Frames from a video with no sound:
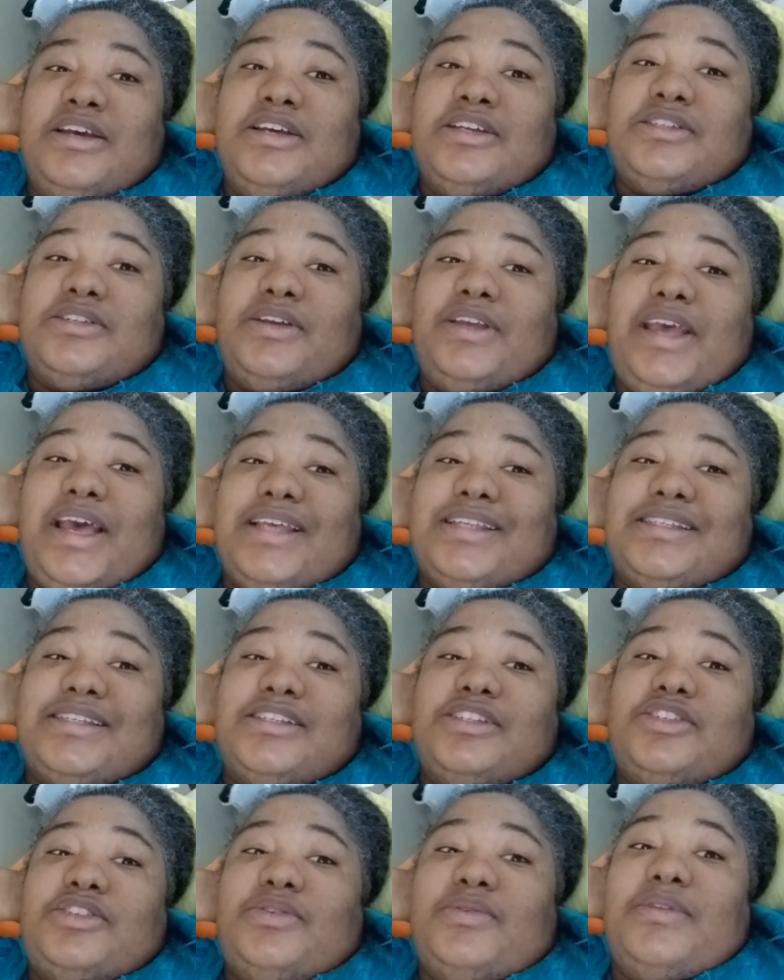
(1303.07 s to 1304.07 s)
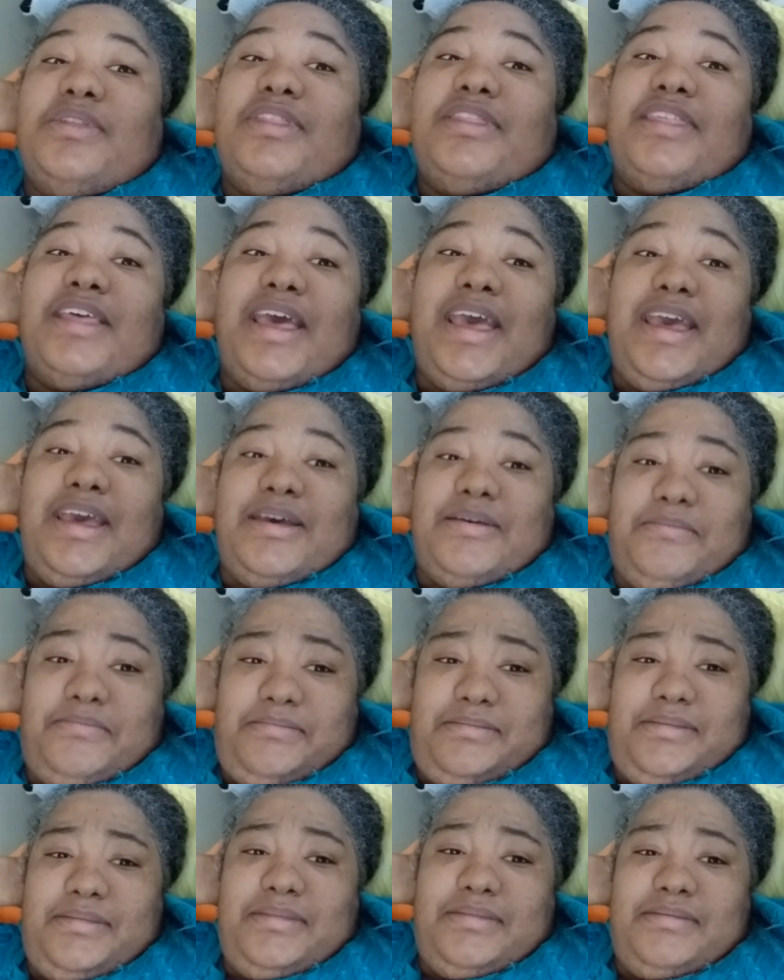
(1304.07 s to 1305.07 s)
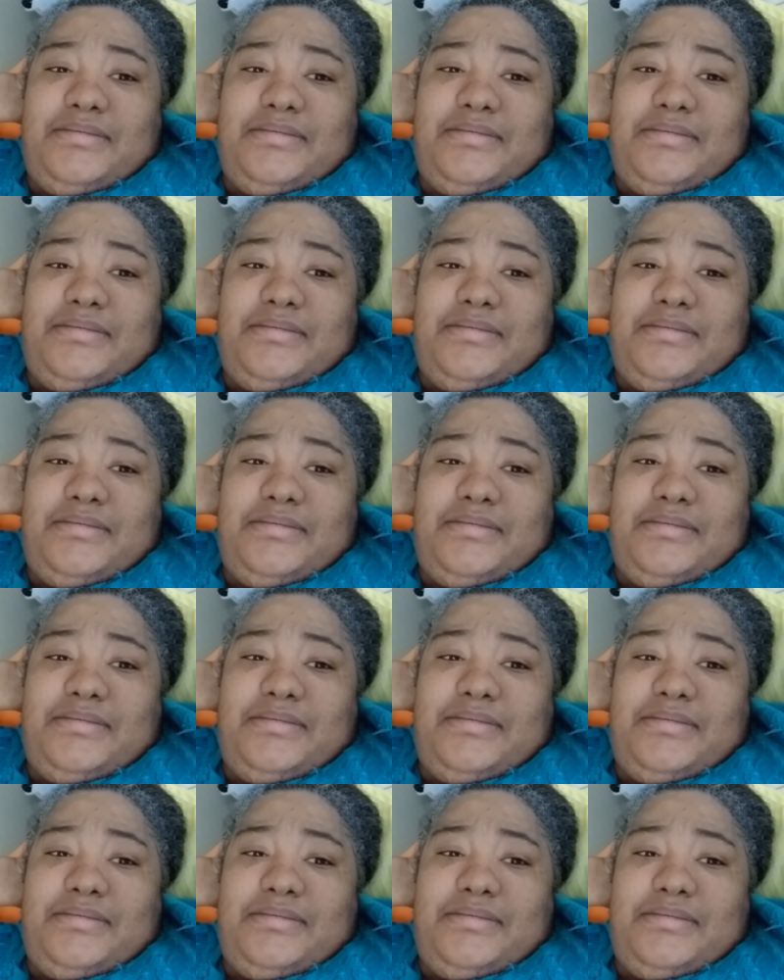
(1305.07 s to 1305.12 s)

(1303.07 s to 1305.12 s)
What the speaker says: So yes, to them,